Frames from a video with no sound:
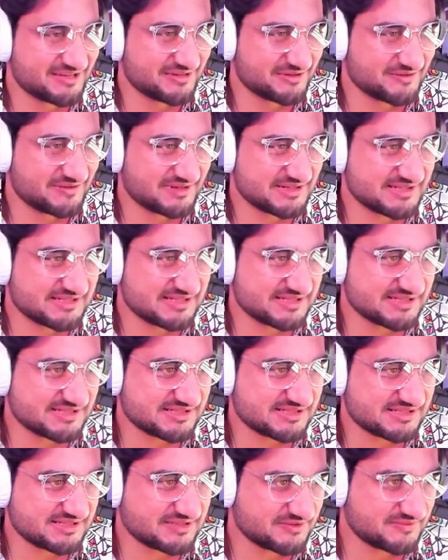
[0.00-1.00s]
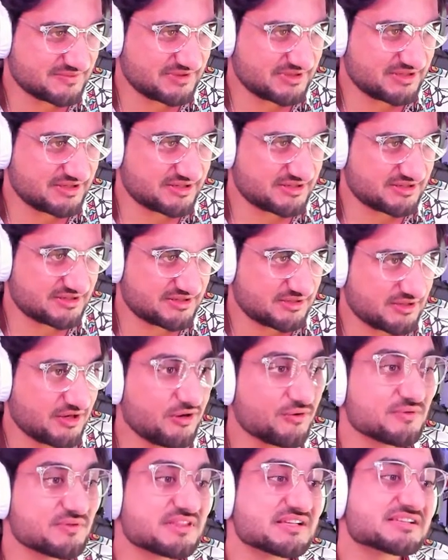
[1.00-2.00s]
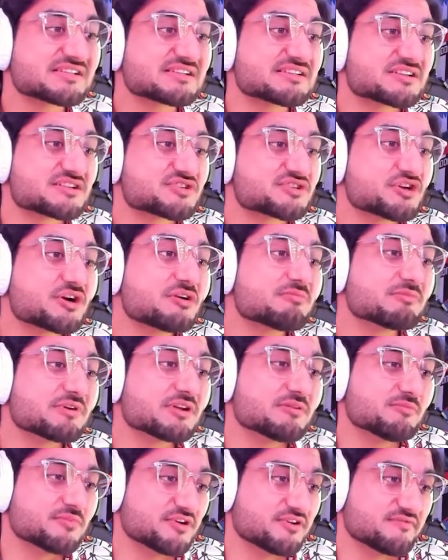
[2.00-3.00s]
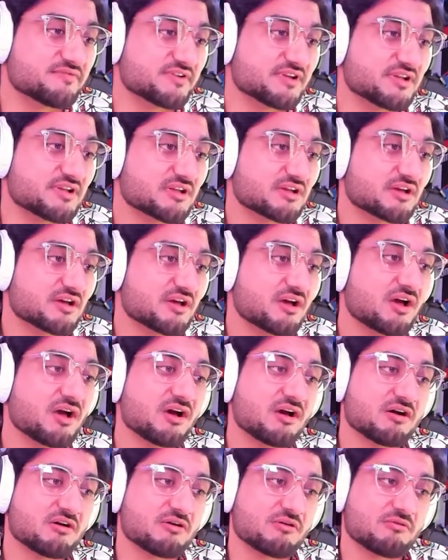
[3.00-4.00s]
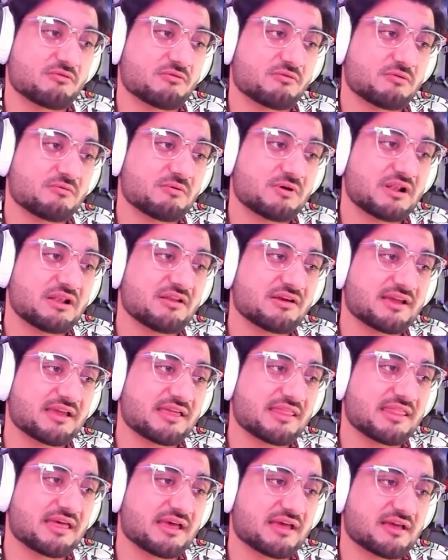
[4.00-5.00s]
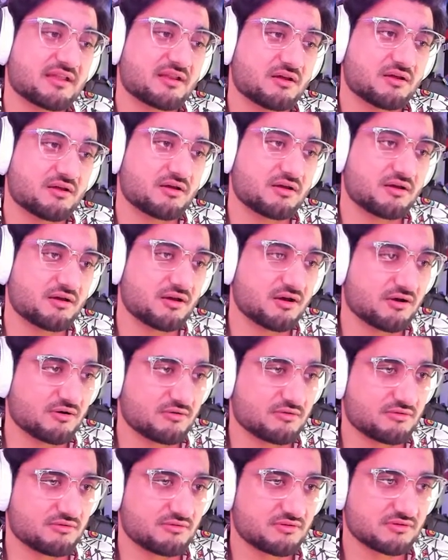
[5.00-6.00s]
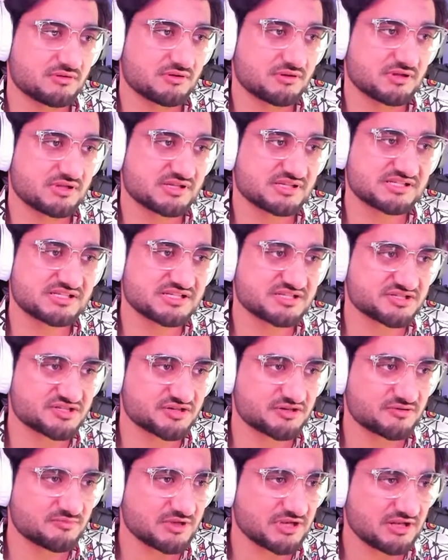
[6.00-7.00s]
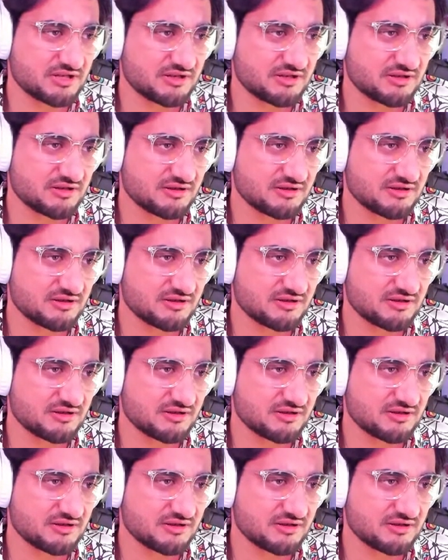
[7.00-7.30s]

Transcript: What is this? A year? Oh, this is a German movie. Oh, well, look at that. Oh, is this in German?